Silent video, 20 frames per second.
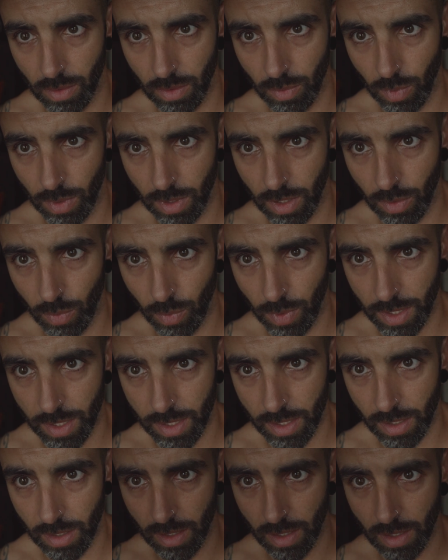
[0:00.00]
within
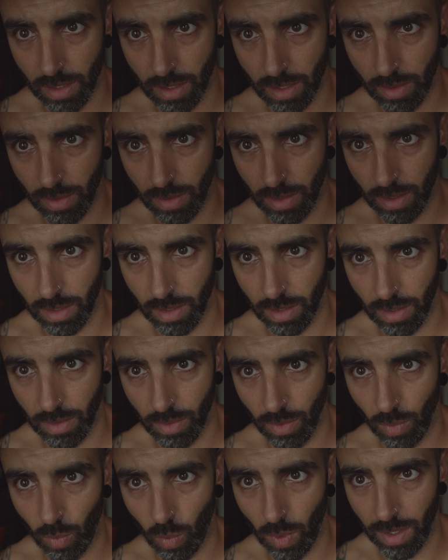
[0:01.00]
reason
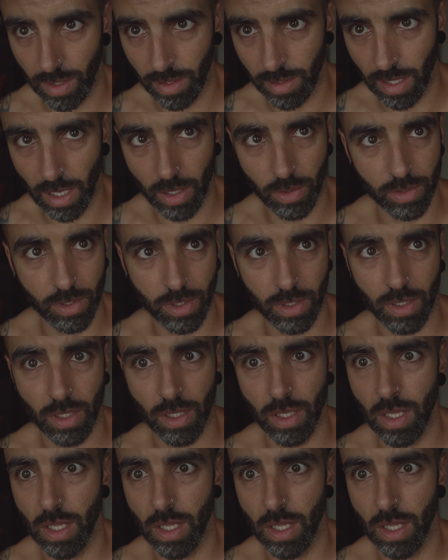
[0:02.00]
1000